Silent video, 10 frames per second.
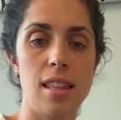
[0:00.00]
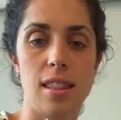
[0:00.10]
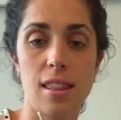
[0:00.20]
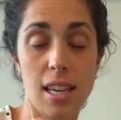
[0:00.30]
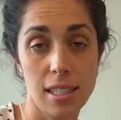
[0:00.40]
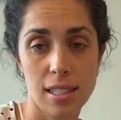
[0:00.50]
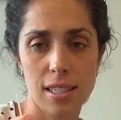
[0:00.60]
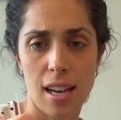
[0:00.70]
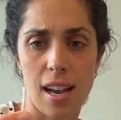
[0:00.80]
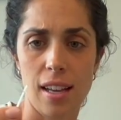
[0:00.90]
This
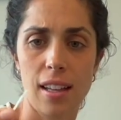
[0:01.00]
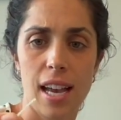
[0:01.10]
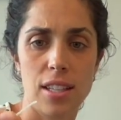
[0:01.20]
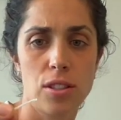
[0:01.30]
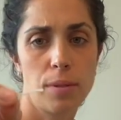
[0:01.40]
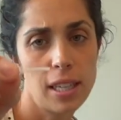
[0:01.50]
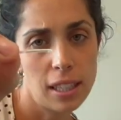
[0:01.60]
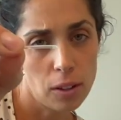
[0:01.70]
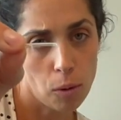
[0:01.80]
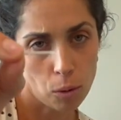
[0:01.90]
style has 3
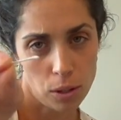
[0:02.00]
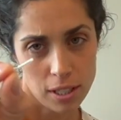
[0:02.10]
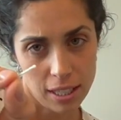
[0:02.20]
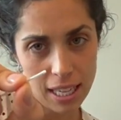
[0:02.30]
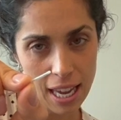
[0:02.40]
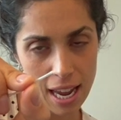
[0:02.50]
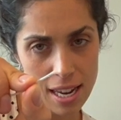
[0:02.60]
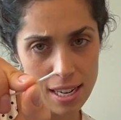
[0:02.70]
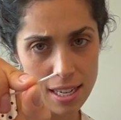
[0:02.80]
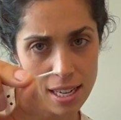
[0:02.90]
little holes on the
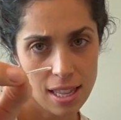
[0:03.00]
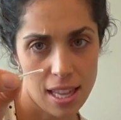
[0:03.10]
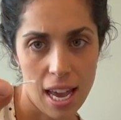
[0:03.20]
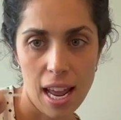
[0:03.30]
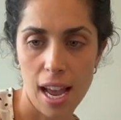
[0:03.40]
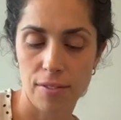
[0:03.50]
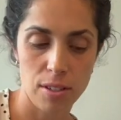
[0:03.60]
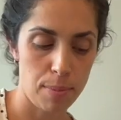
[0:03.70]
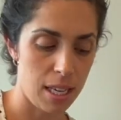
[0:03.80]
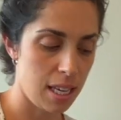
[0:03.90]
end that have to
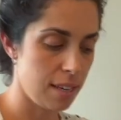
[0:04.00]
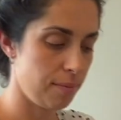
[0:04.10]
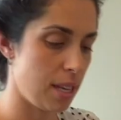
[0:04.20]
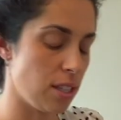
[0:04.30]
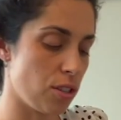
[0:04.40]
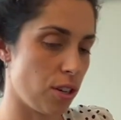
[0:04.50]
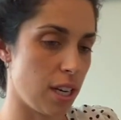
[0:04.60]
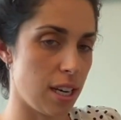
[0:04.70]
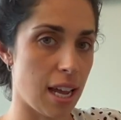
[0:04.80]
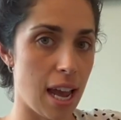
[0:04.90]
be
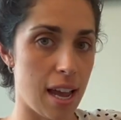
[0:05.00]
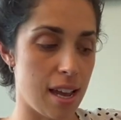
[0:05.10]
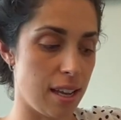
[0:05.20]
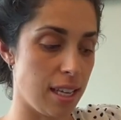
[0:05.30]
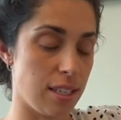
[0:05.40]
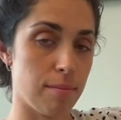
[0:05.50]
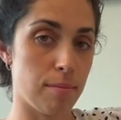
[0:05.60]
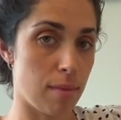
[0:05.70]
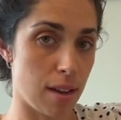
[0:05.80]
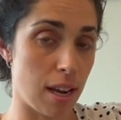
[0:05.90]
inserted
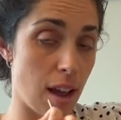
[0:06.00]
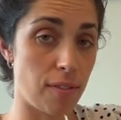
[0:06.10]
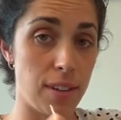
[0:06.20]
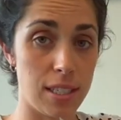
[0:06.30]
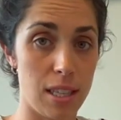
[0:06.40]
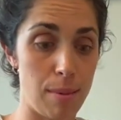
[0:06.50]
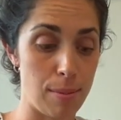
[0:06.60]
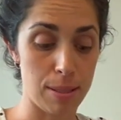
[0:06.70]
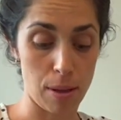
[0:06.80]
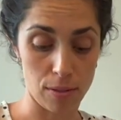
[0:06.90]
enough into the
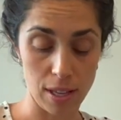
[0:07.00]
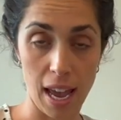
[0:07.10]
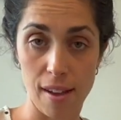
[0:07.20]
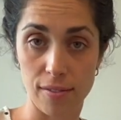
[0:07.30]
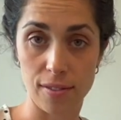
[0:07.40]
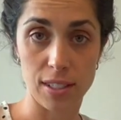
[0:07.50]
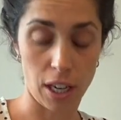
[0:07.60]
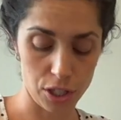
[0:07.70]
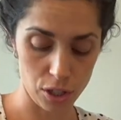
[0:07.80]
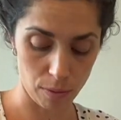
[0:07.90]
baby's mouth to have
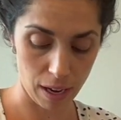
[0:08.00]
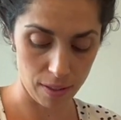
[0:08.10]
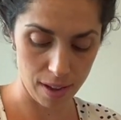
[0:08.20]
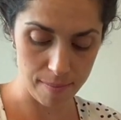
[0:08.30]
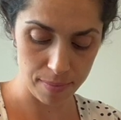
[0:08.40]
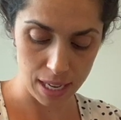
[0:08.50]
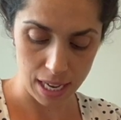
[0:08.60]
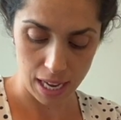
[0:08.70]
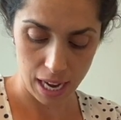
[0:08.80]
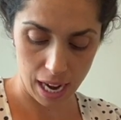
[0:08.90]
suction around them.
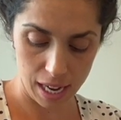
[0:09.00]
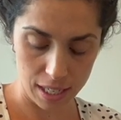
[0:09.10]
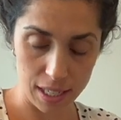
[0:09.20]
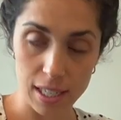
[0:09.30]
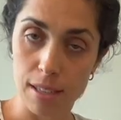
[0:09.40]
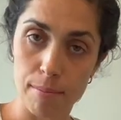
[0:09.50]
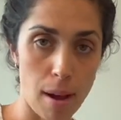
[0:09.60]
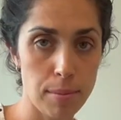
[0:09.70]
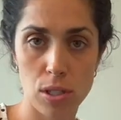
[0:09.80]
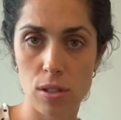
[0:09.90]
And
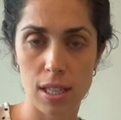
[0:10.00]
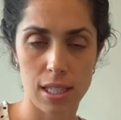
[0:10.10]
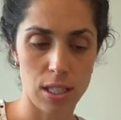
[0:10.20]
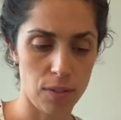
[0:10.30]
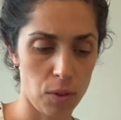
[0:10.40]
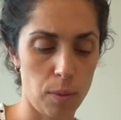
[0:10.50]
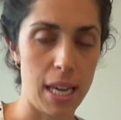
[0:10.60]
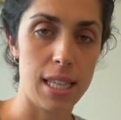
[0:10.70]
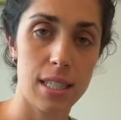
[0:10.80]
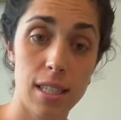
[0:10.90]
moms do this in different
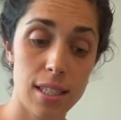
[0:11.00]
ways.